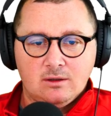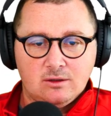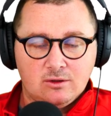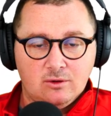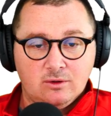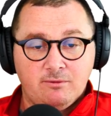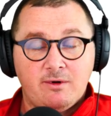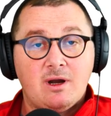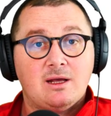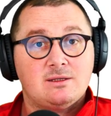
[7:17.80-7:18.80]
So the
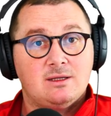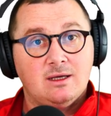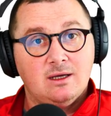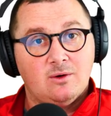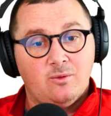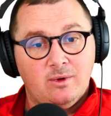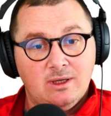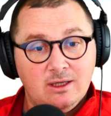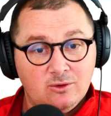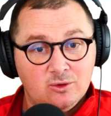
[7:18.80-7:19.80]
very last thing we
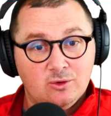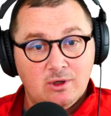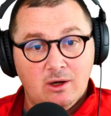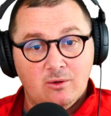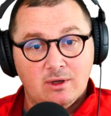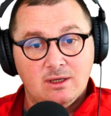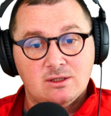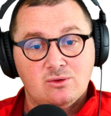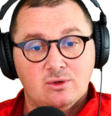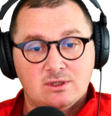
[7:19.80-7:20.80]
need to do now
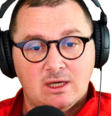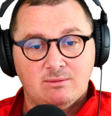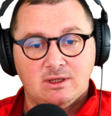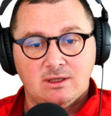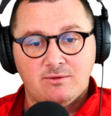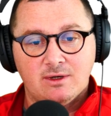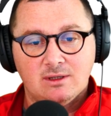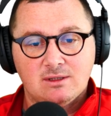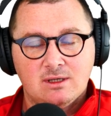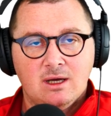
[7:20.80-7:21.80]
is to assign
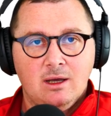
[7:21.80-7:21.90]
materials.